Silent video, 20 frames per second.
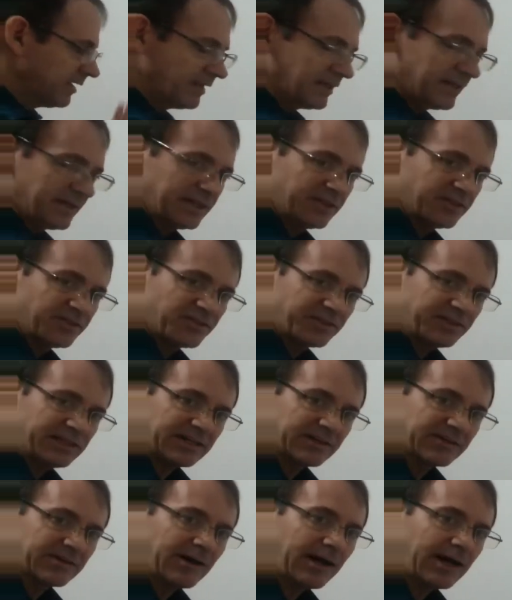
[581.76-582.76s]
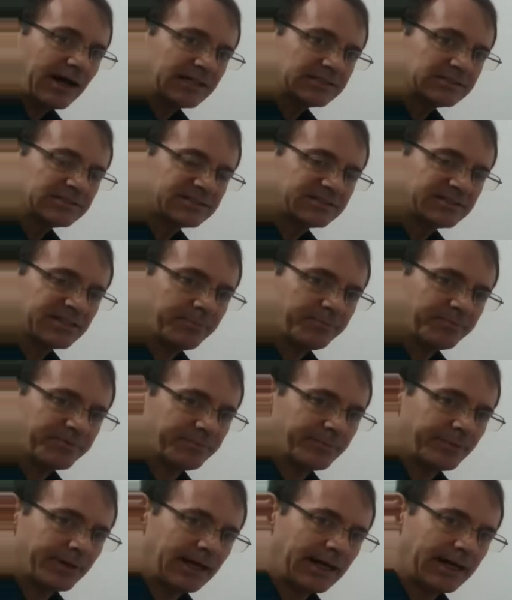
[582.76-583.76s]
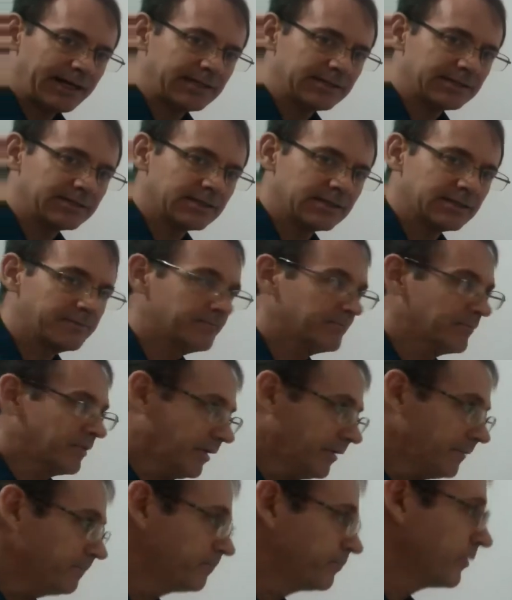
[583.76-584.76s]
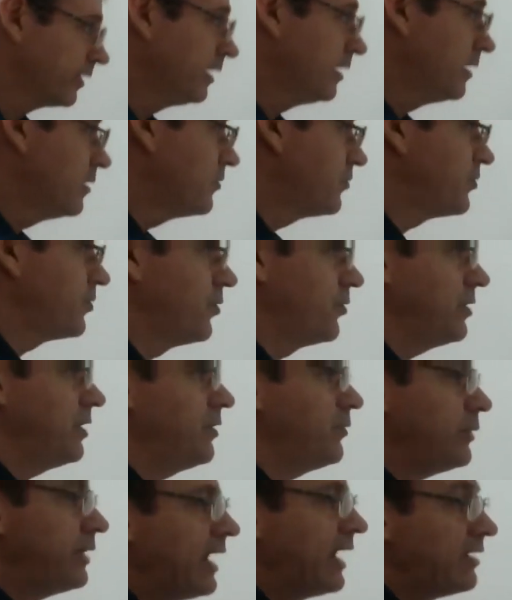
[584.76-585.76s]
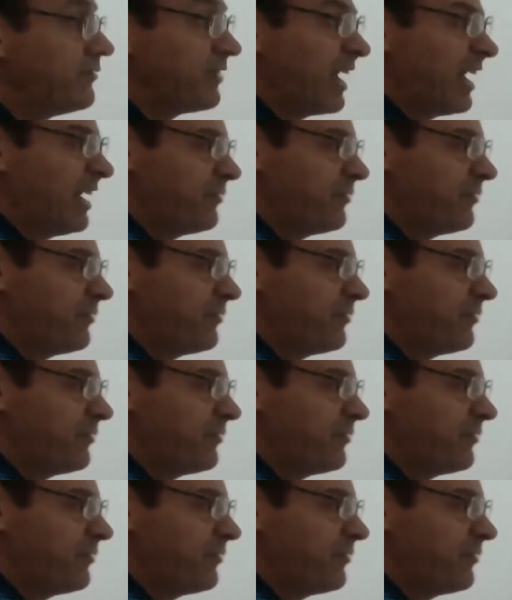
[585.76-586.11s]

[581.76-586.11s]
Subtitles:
is the concepts behind it. Okay, so here we have a